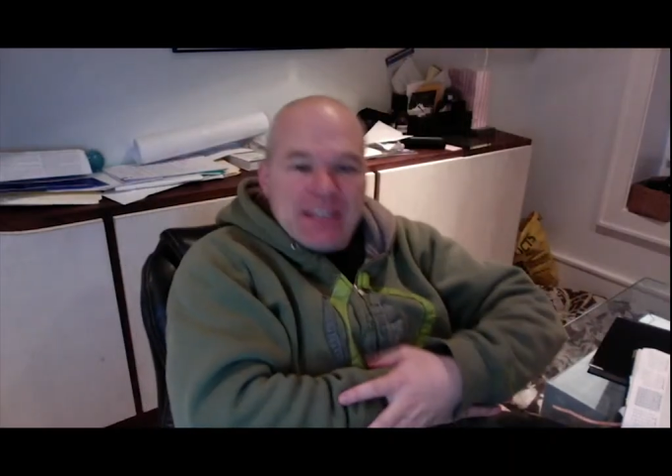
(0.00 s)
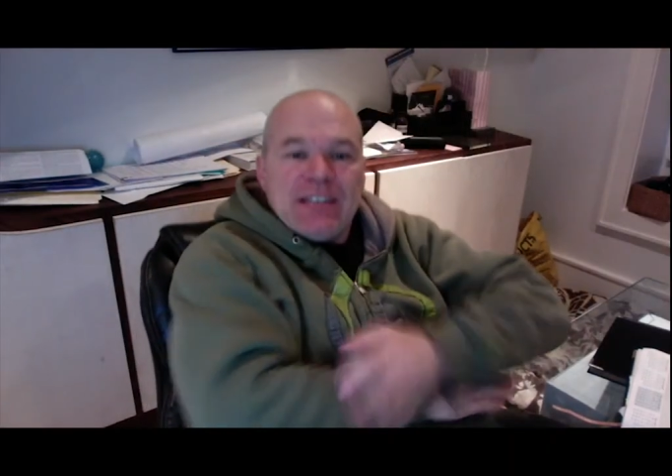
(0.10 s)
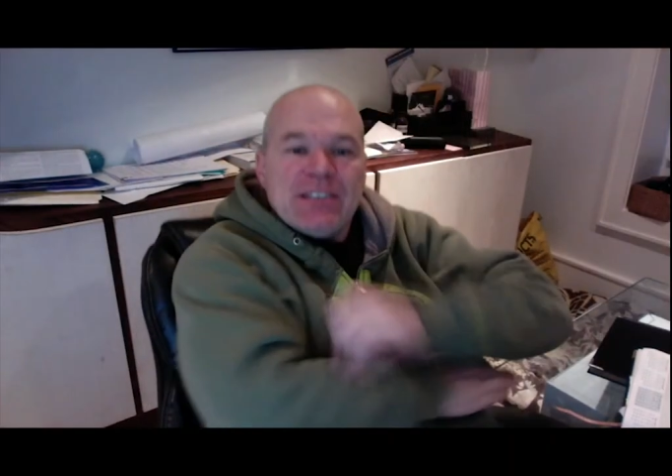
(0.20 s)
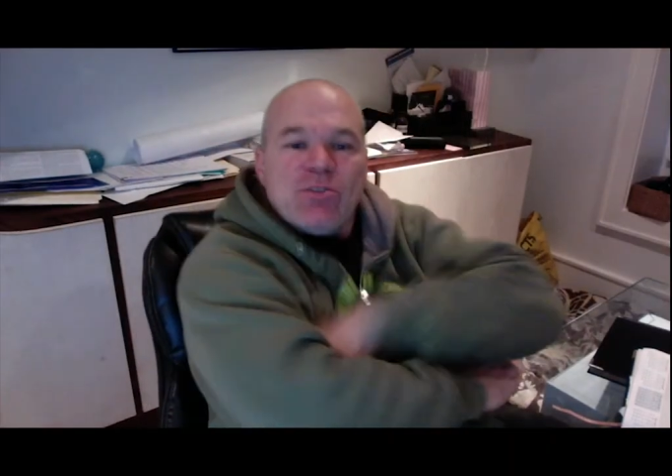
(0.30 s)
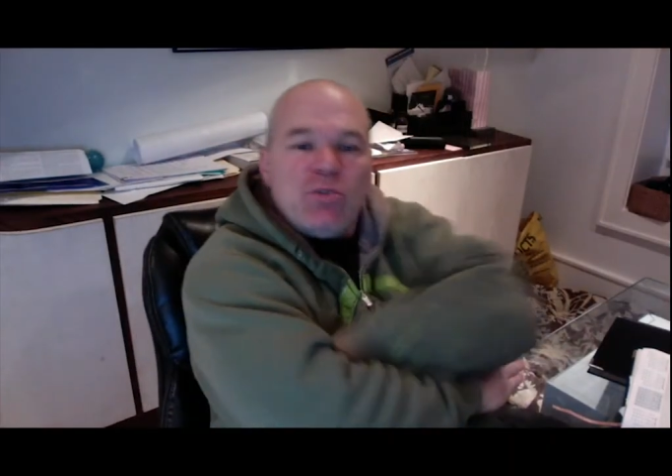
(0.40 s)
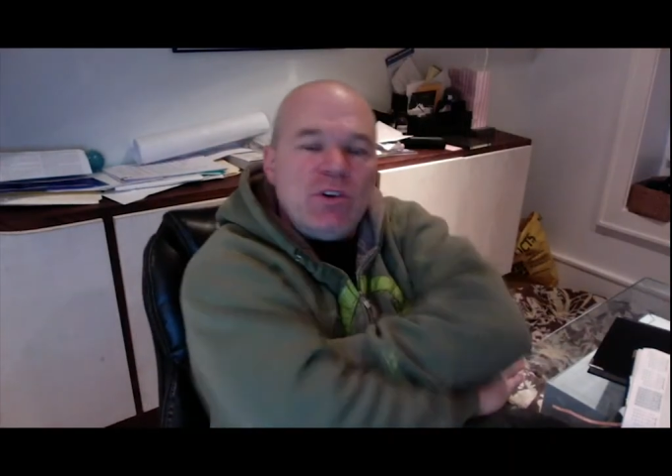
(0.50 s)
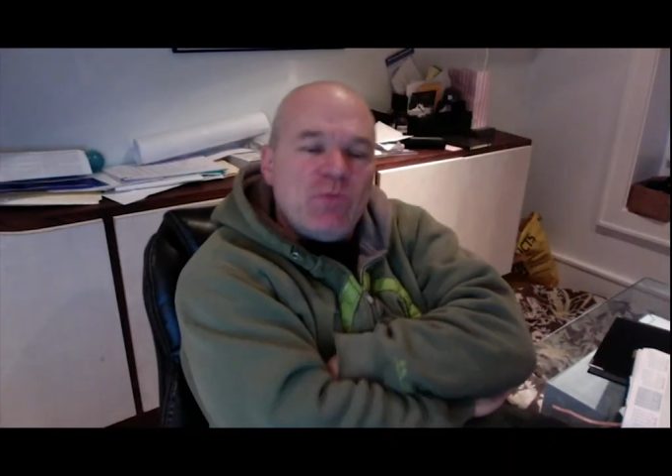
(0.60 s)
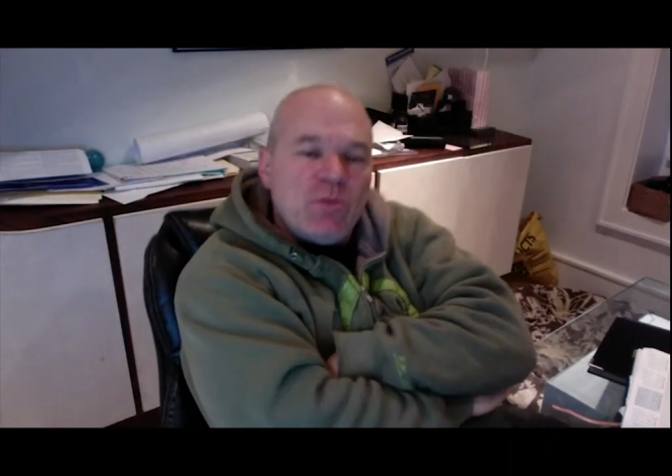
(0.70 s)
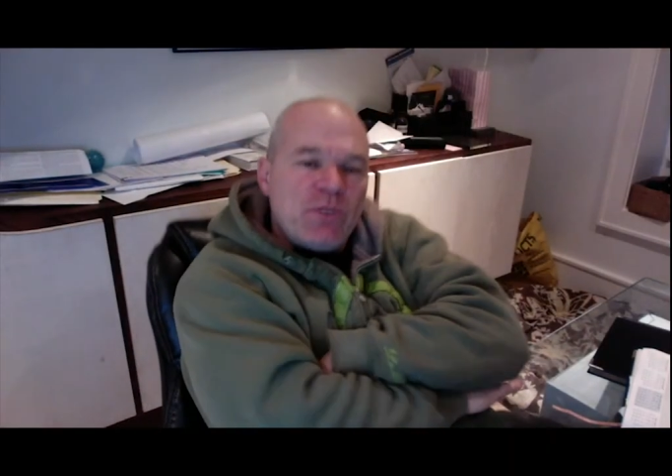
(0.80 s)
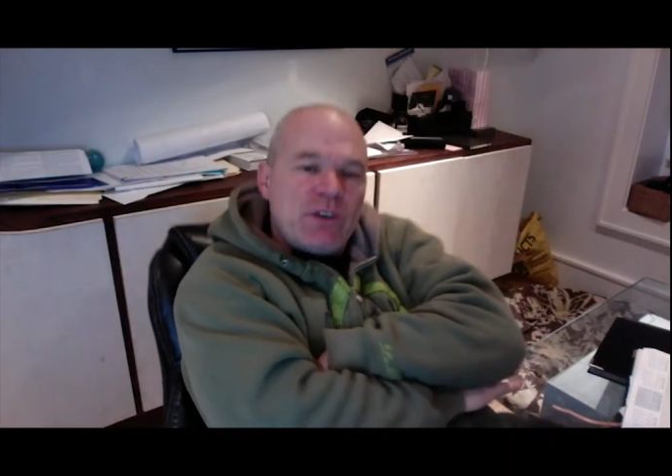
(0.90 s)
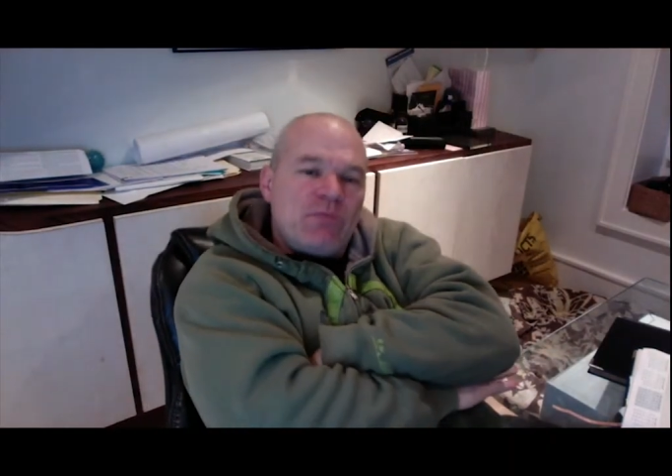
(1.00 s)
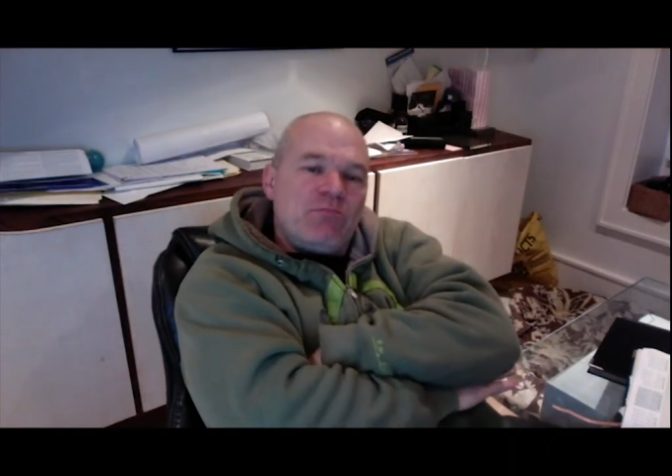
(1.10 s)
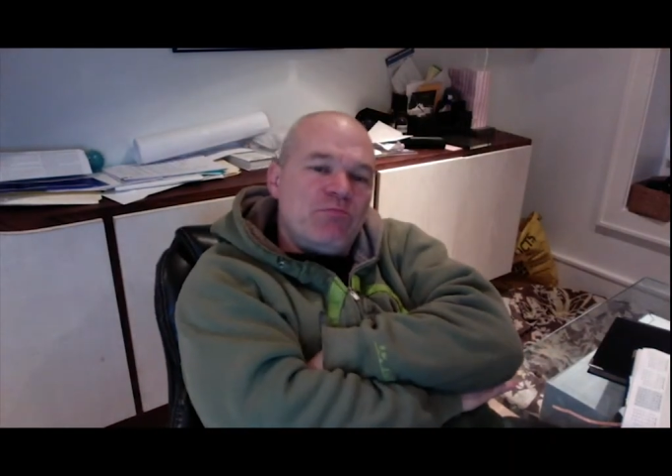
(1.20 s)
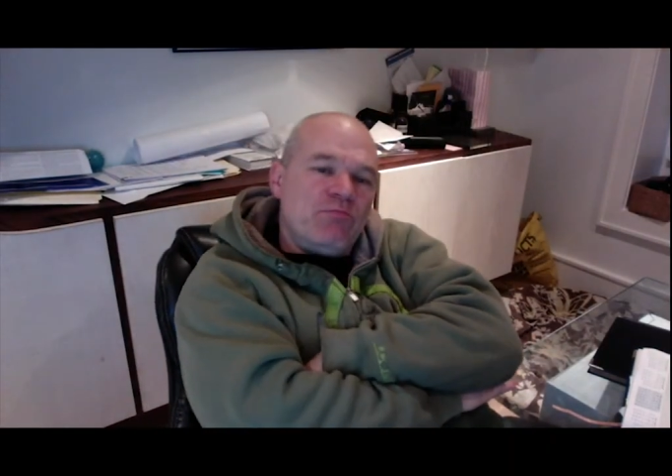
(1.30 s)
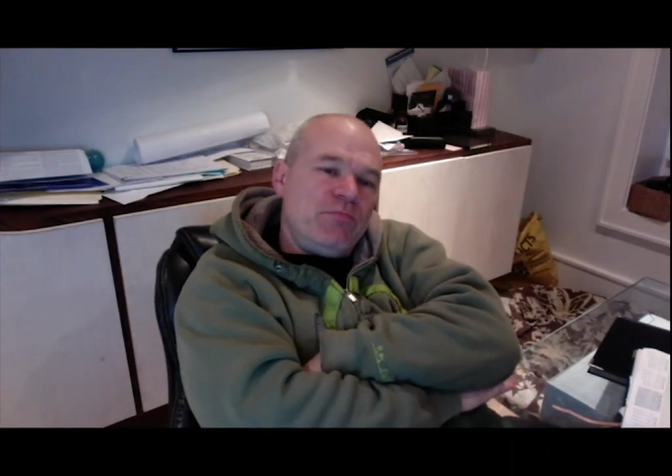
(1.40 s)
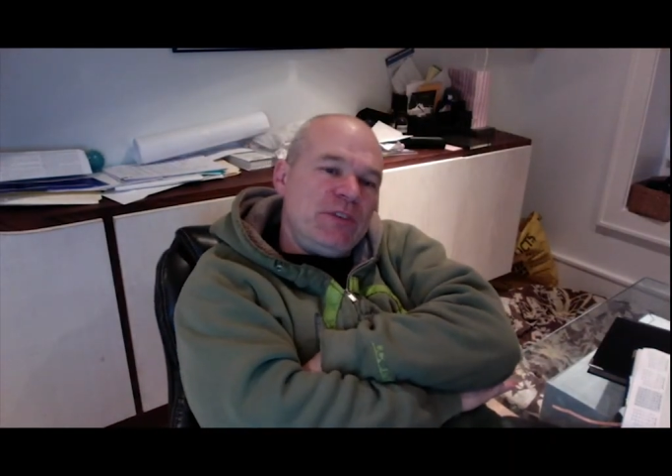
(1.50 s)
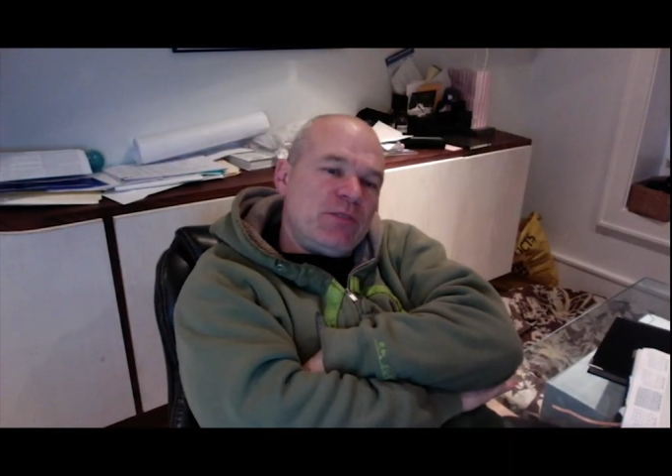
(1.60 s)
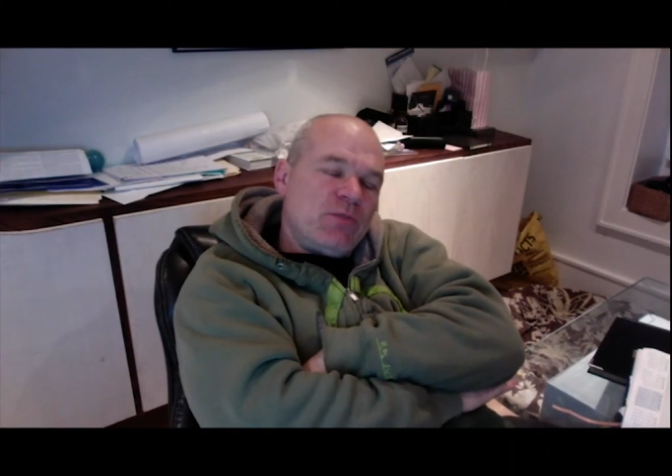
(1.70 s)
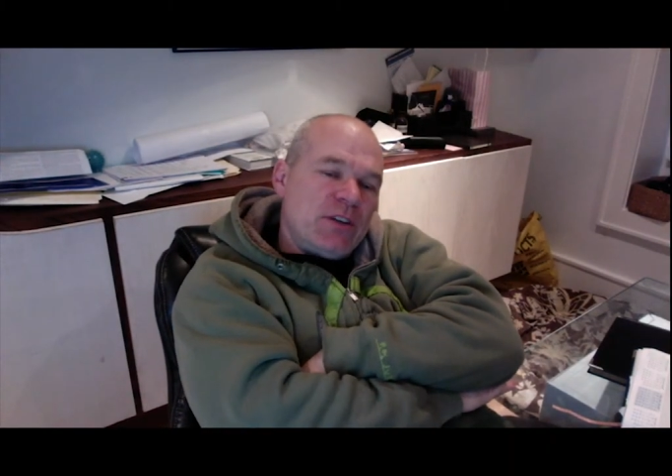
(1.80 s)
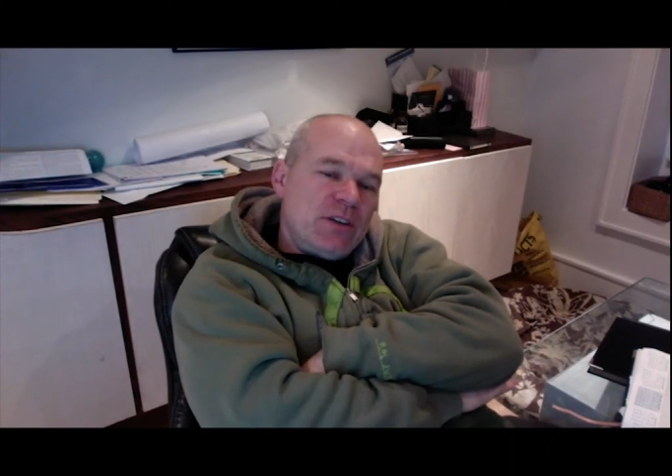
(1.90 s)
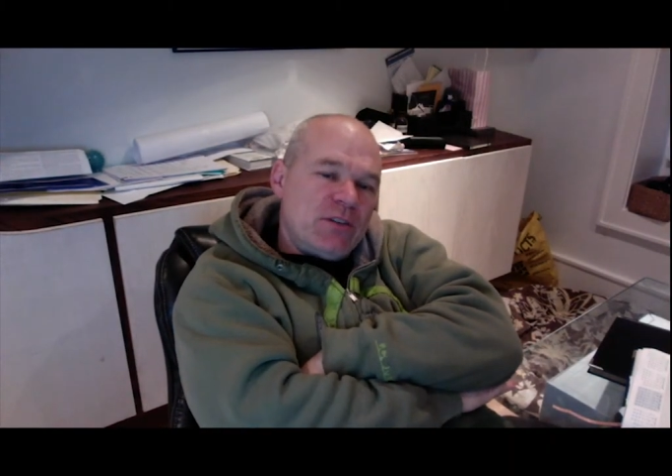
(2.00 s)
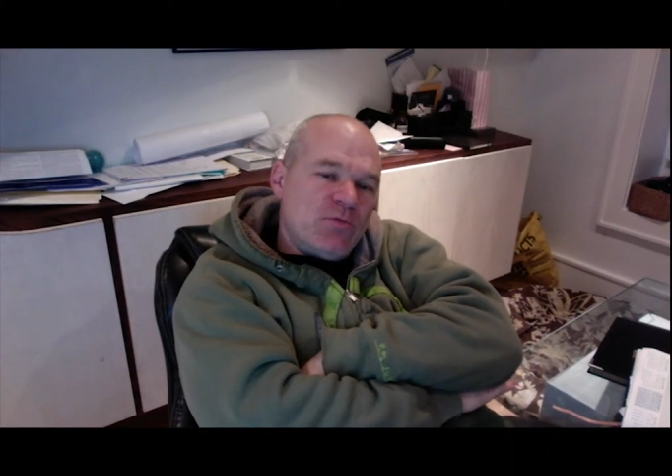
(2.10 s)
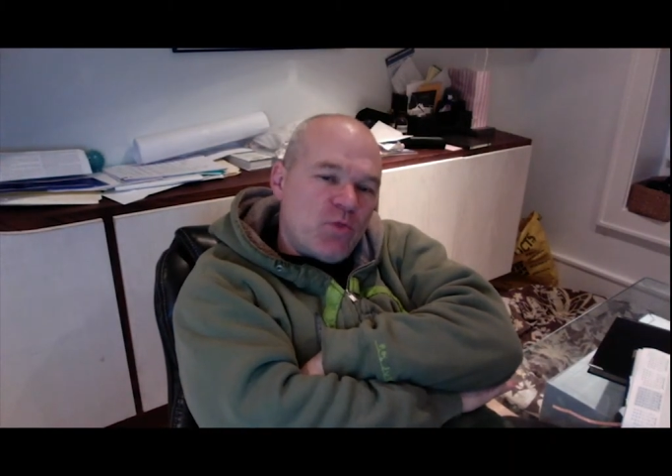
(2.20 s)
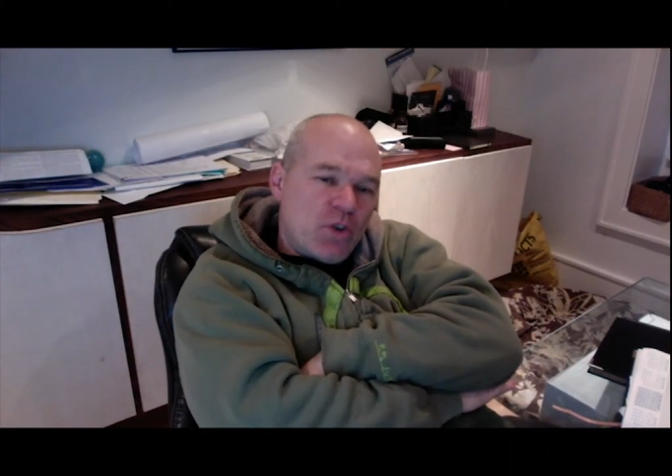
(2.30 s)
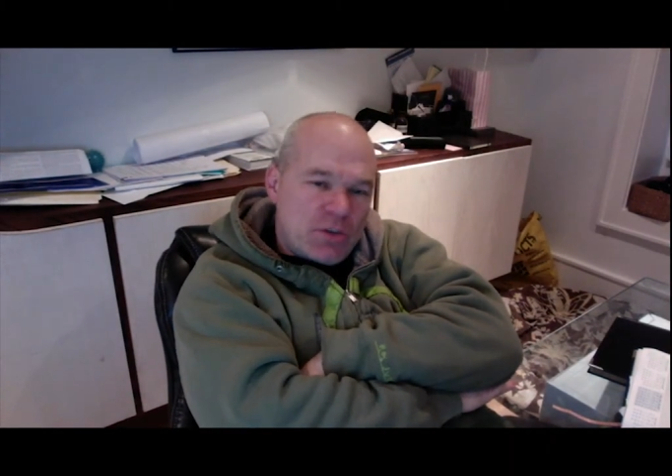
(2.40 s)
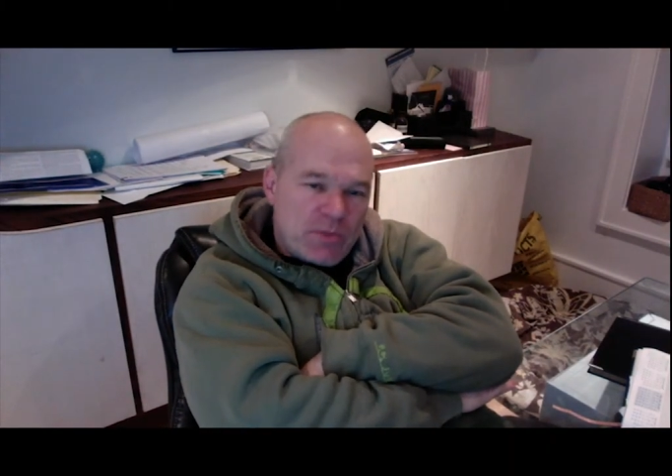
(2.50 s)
it's the only movie he did what he didn't watch,